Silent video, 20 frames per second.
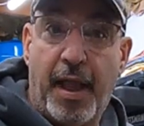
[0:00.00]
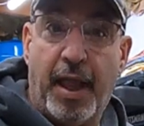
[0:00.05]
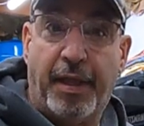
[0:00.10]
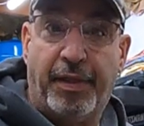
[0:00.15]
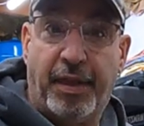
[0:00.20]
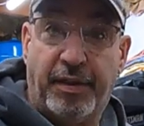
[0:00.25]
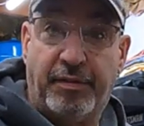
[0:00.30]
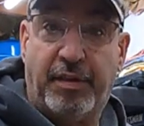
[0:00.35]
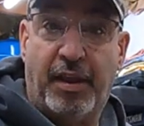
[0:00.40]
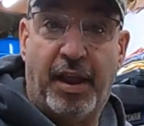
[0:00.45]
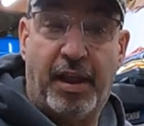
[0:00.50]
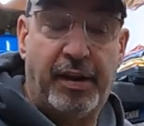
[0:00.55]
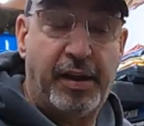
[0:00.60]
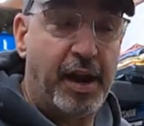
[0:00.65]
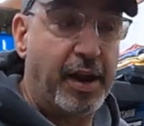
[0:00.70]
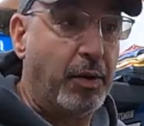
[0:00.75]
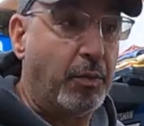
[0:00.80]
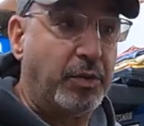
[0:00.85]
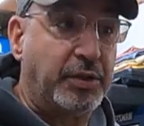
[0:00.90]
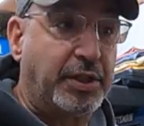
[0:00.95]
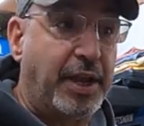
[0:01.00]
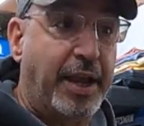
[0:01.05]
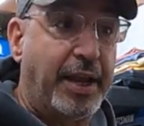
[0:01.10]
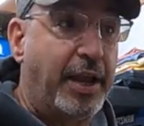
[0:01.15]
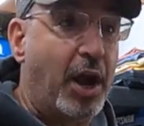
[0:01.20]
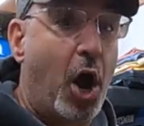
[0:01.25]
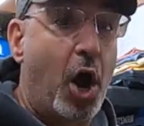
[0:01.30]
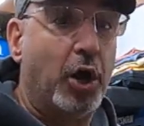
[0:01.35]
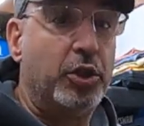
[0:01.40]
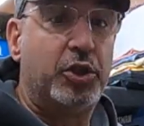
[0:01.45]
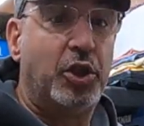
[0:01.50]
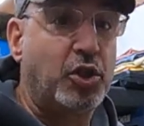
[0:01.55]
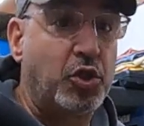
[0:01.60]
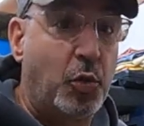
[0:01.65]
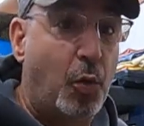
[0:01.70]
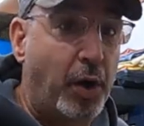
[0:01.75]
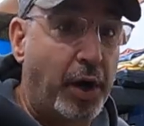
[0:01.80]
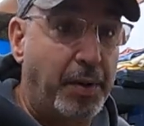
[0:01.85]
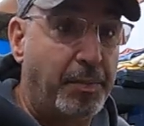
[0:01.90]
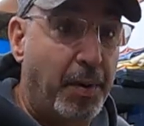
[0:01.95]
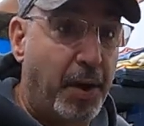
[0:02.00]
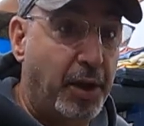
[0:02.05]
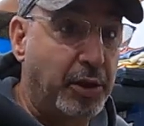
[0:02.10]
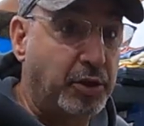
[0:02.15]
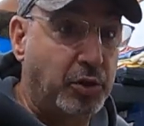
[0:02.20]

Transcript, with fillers: And they did, and it was like under $20